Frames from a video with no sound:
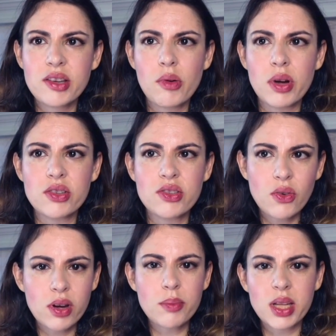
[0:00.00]
who are
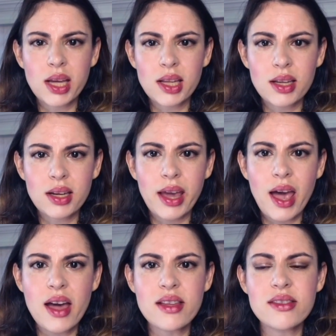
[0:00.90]
discriminated
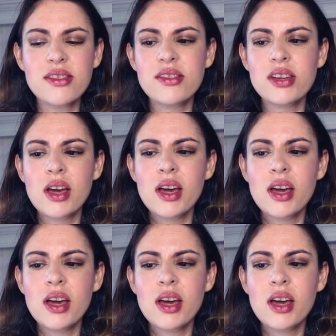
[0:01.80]
against.